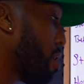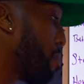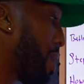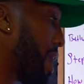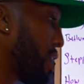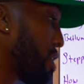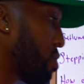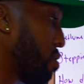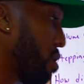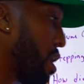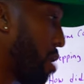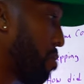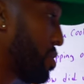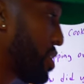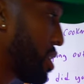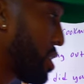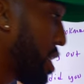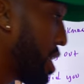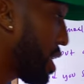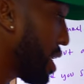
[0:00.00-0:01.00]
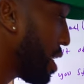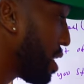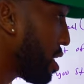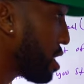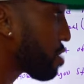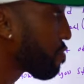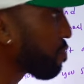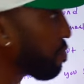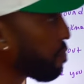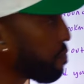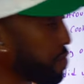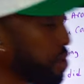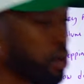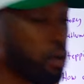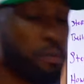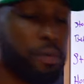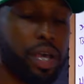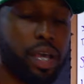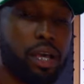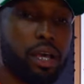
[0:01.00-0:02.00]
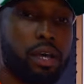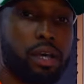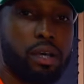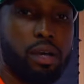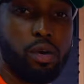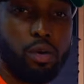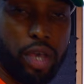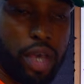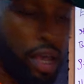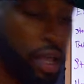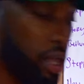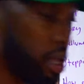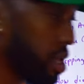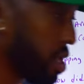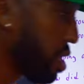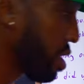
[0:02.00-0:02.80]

am I doing? I'm seeking this fulfillment. Okay?